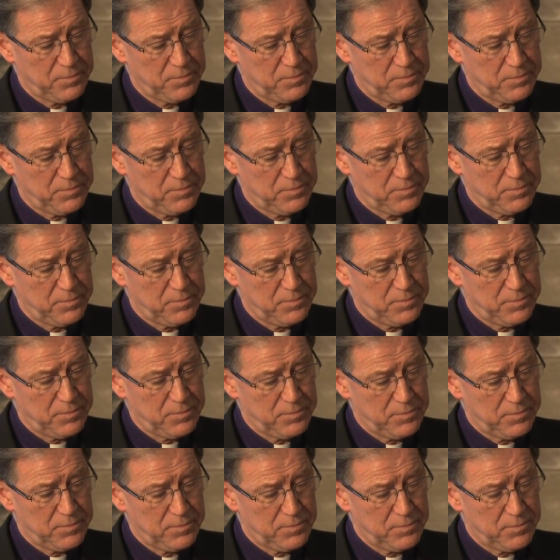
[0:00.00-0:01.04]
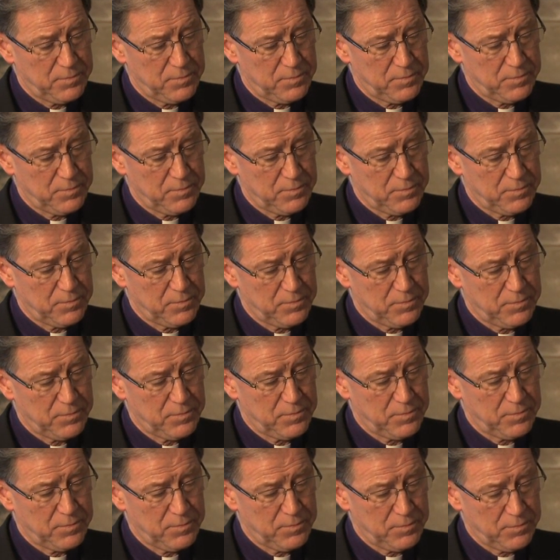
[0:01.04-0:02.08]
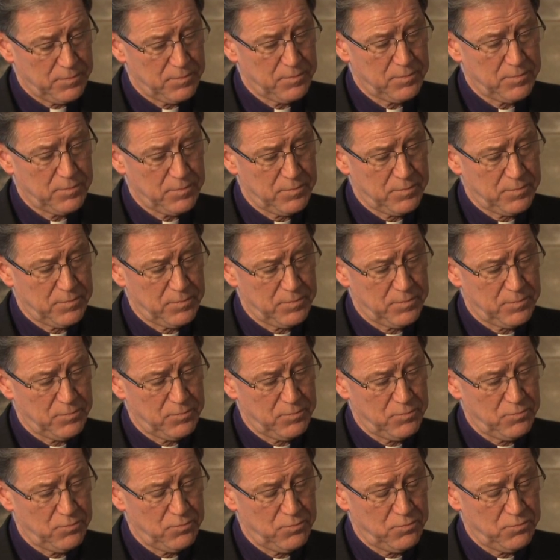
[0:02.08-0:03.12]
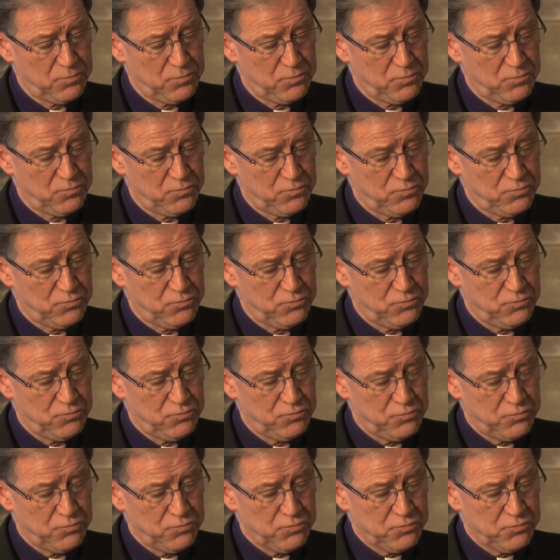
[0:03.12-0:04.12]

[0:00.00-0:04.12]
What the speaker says: No words are spoken by the person on screen.